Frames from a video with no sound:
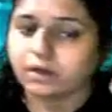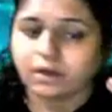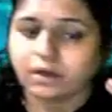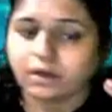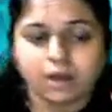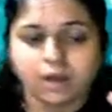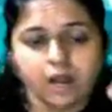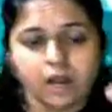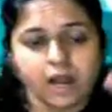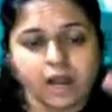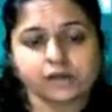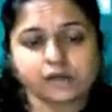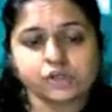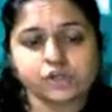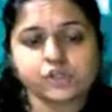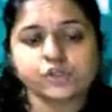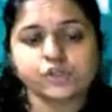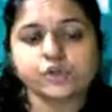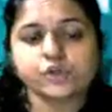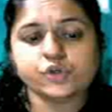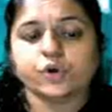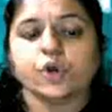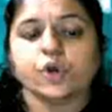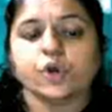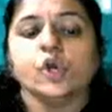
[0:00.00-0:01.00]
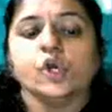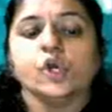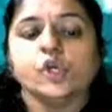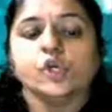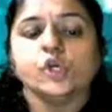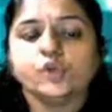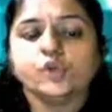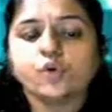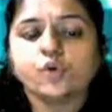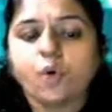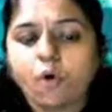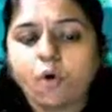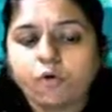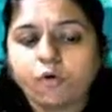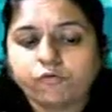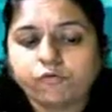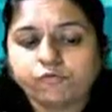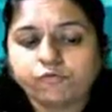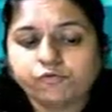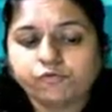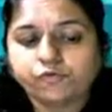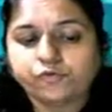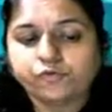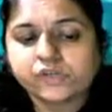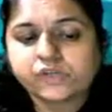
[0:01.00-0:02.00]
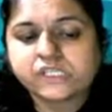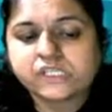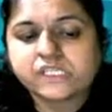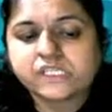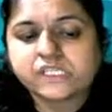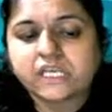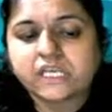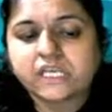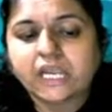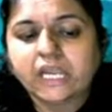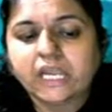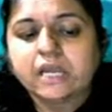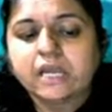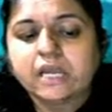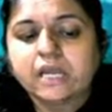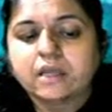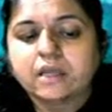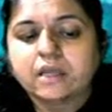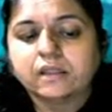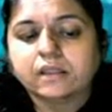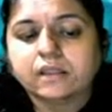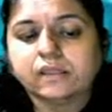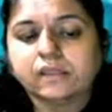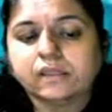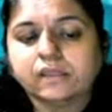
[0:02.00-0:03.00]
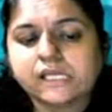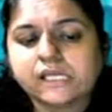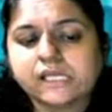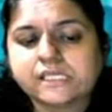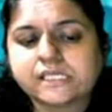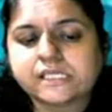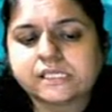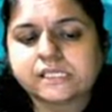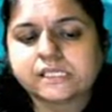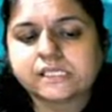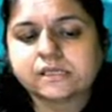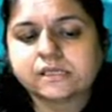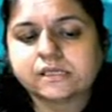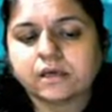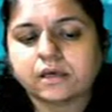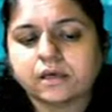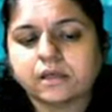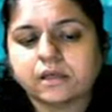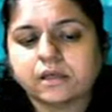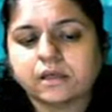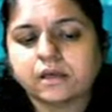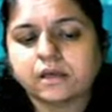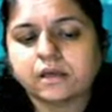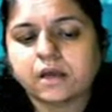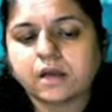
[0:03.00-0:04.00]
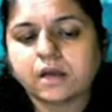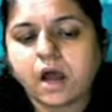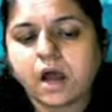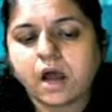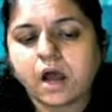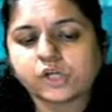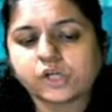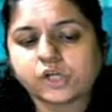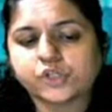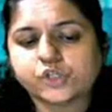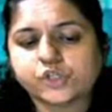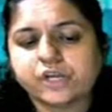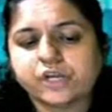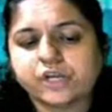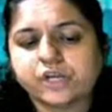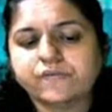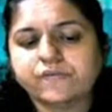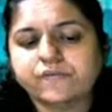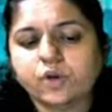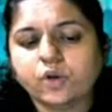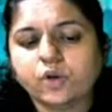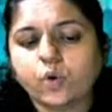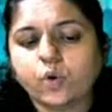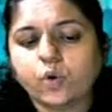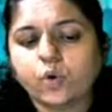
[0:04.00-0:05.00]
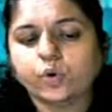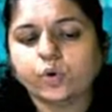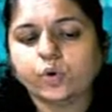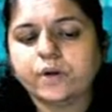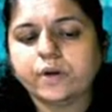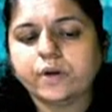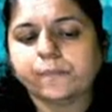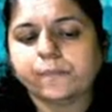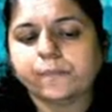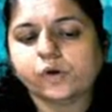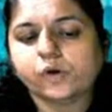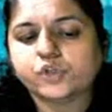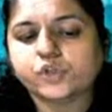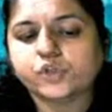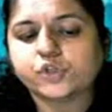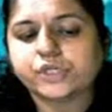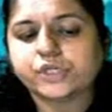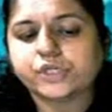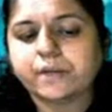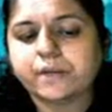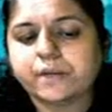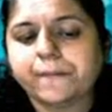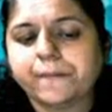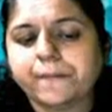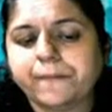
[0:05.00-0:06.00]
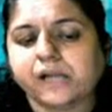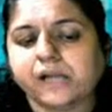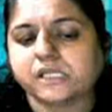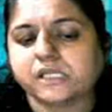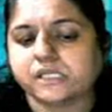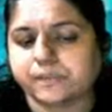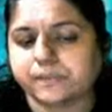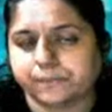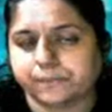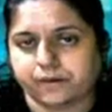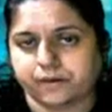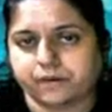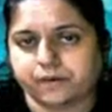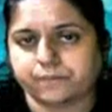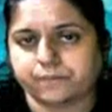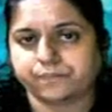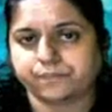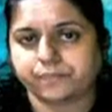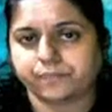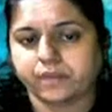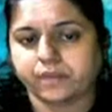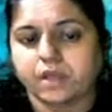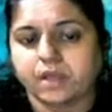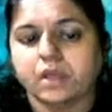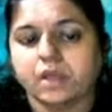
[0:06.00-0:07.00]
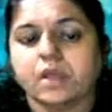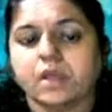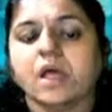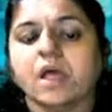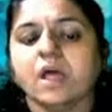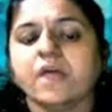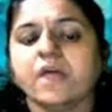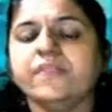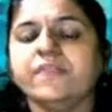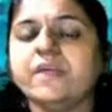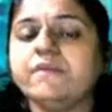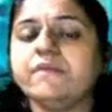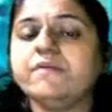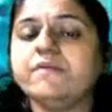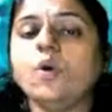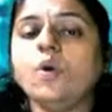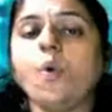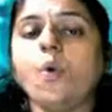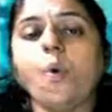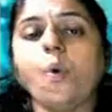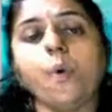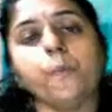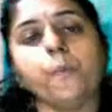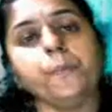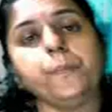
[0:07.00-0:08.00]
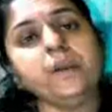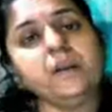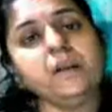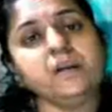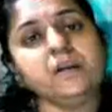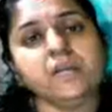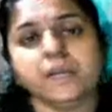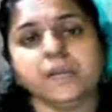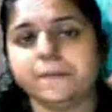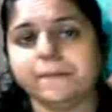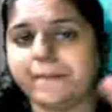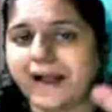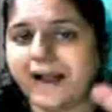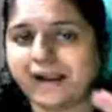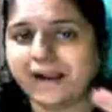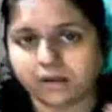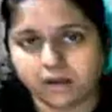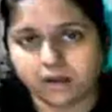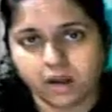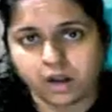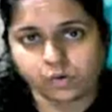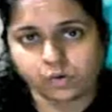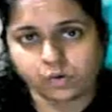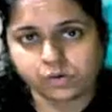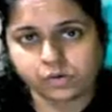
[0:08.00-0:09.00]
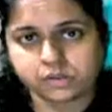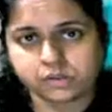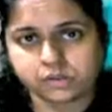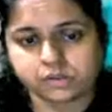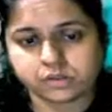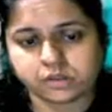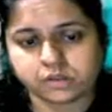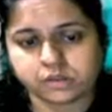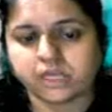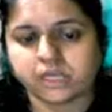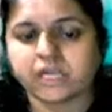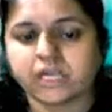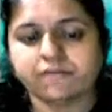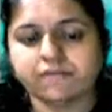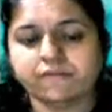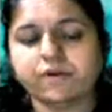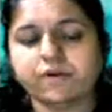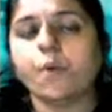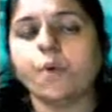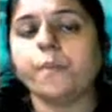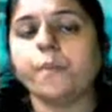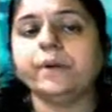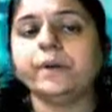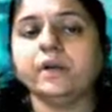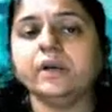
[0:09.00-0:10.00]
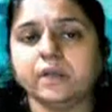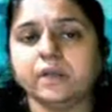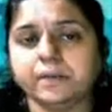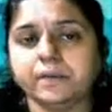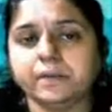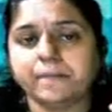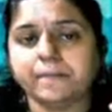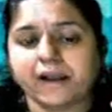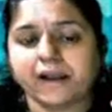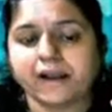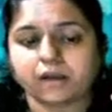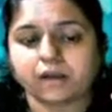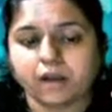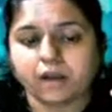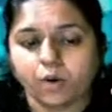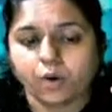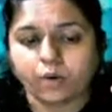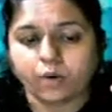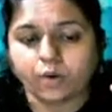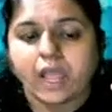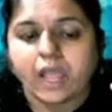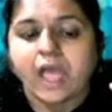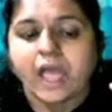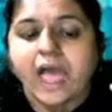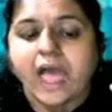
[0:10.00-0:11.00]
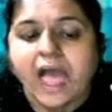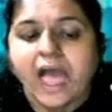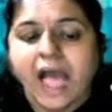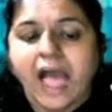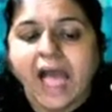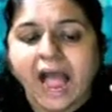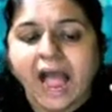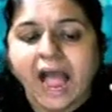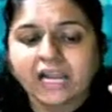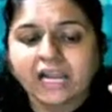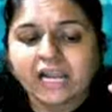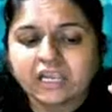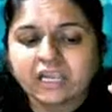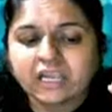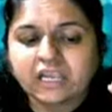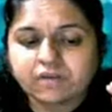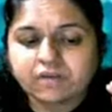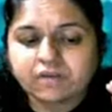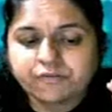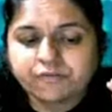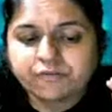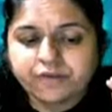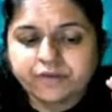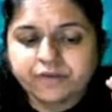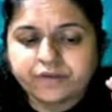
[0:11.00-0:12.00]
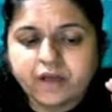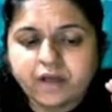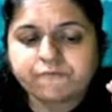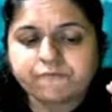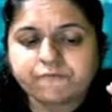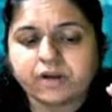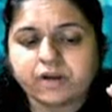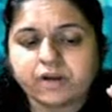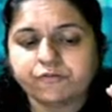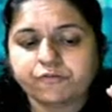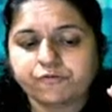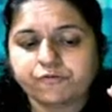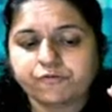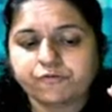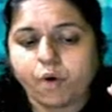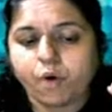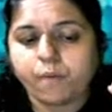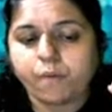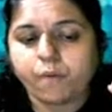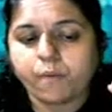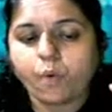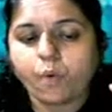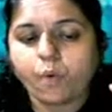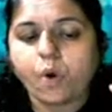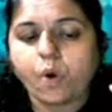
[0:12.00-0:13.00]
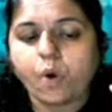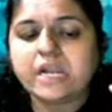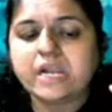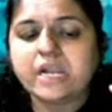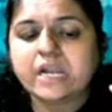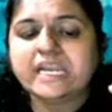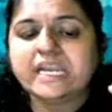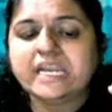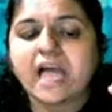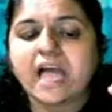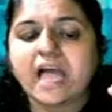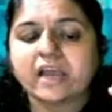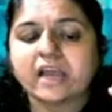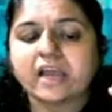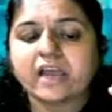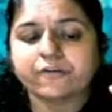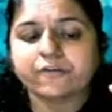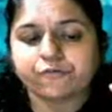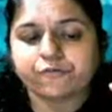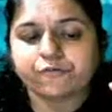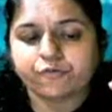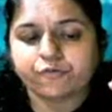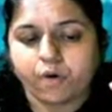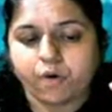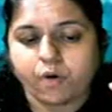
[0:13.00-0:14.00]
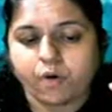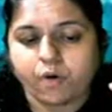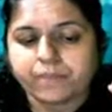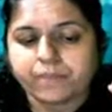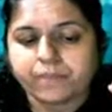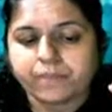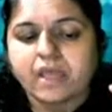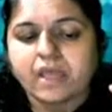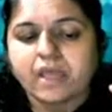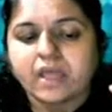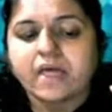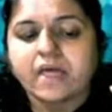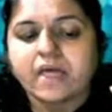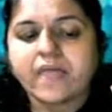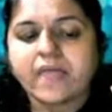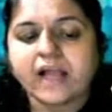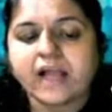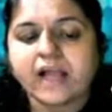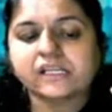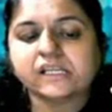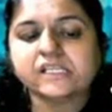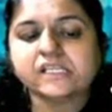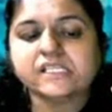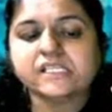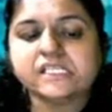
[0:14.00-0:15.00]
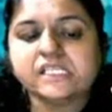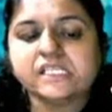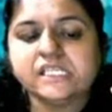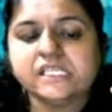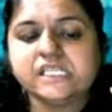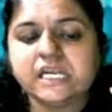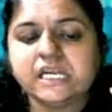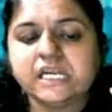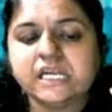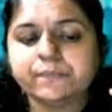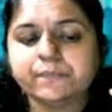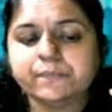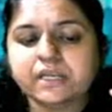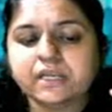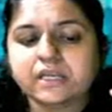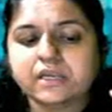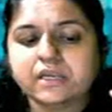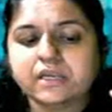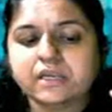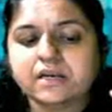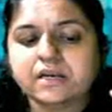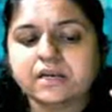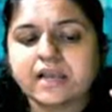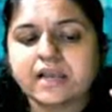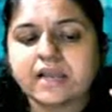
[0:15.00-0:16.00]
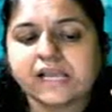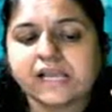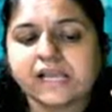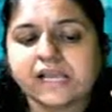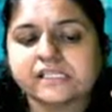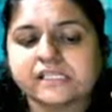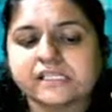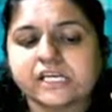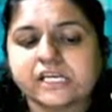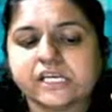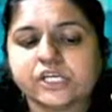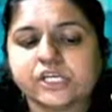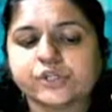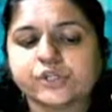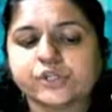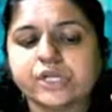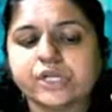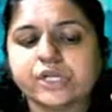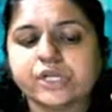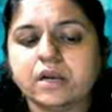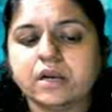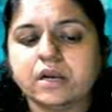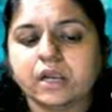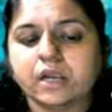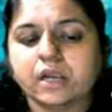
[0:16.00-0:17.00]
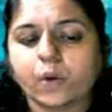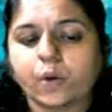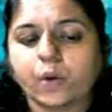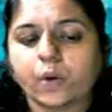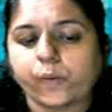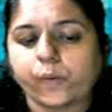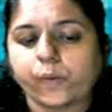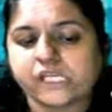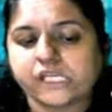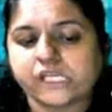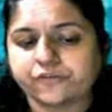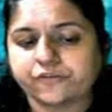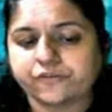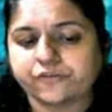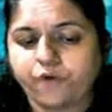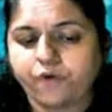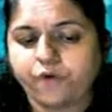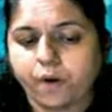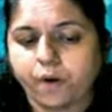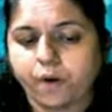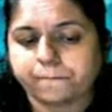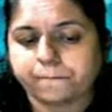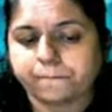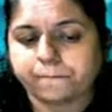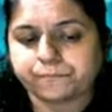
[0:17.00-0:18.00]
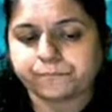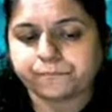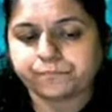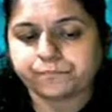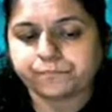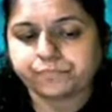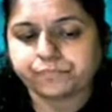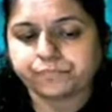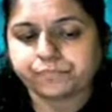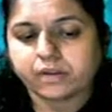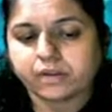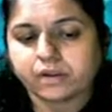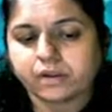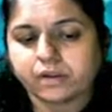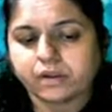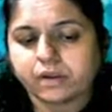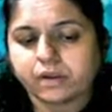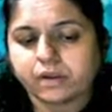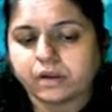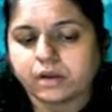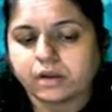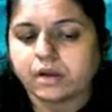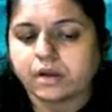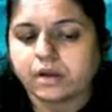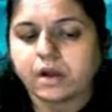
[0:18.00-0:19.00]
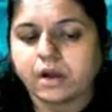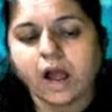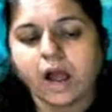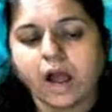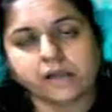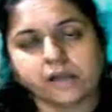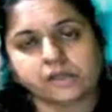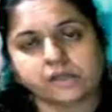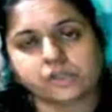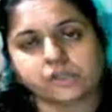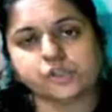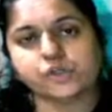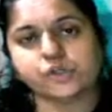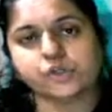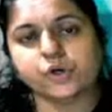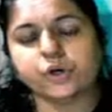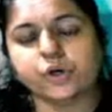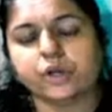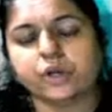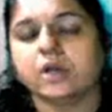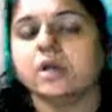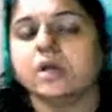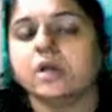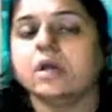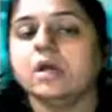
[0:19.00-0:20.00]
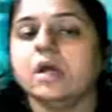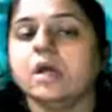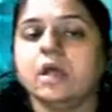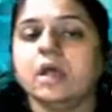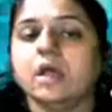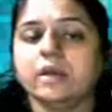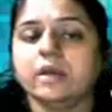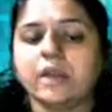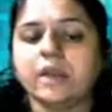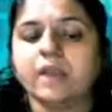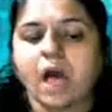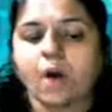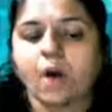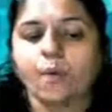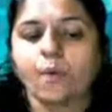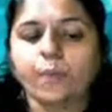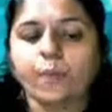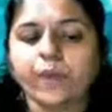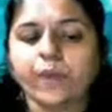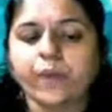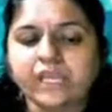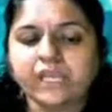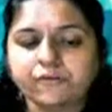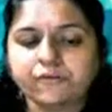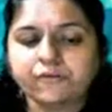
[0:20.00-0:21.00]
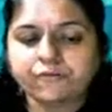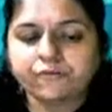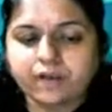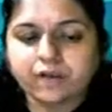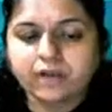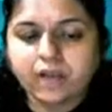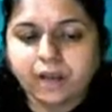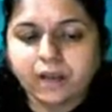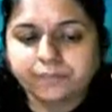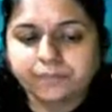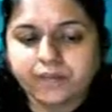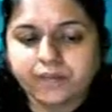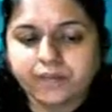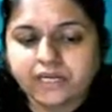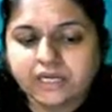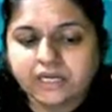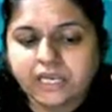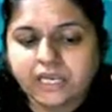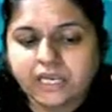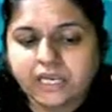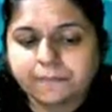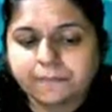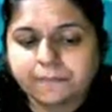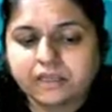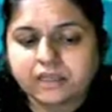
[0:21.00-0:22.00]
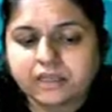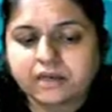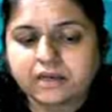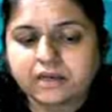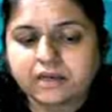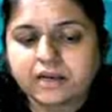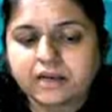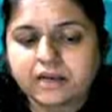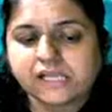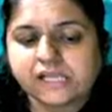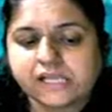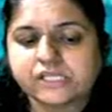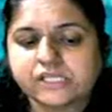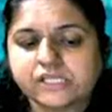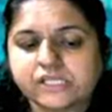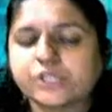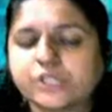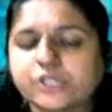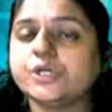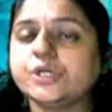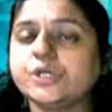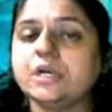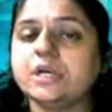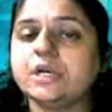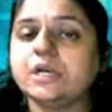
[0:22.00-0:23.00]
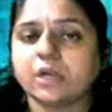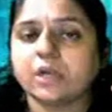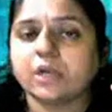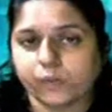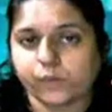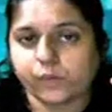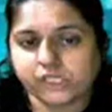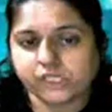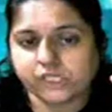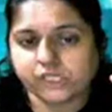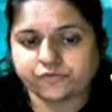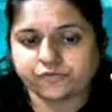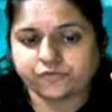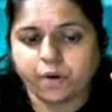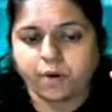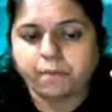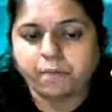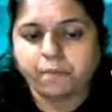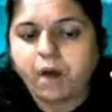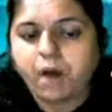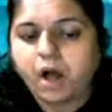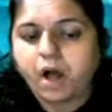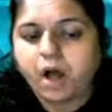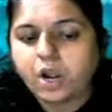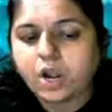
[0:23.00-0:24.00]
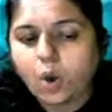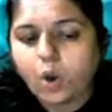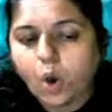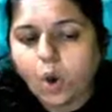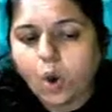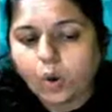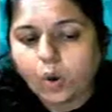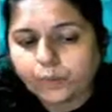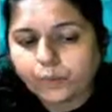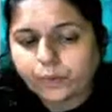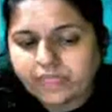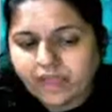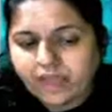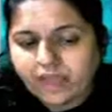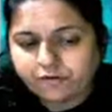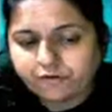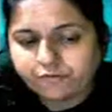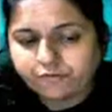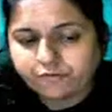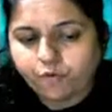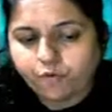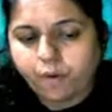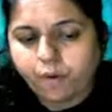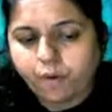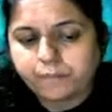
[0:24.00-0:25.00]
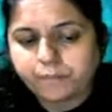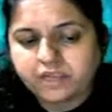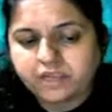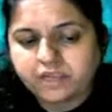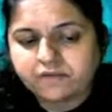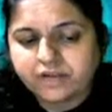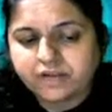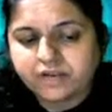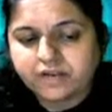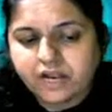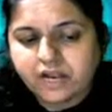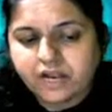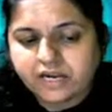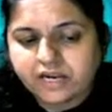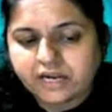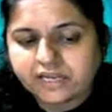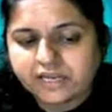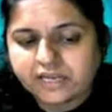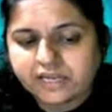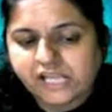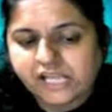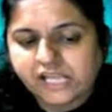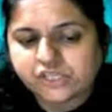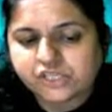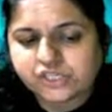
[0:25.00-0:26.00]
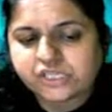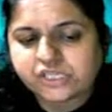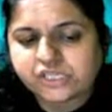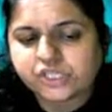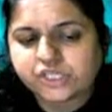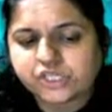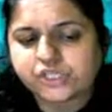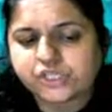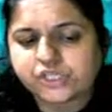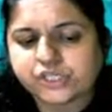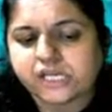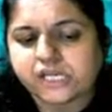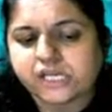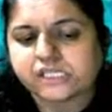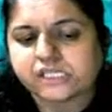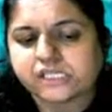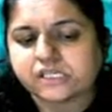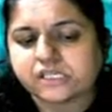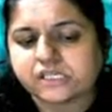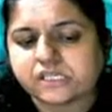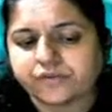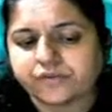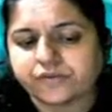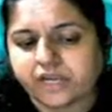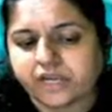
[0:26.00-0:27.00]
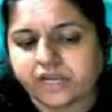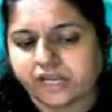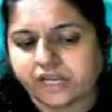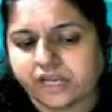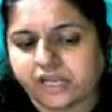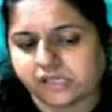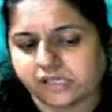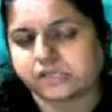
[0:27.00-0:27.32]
Understood? So obviously this Akshay will go to depository participant. They will open a demat account. He will open a demat account and he will fill up one form called DRF form, that is dematerialization request form. Understood? Now when he fill up the dematerialization request form, along with that form he will attach this share certificate.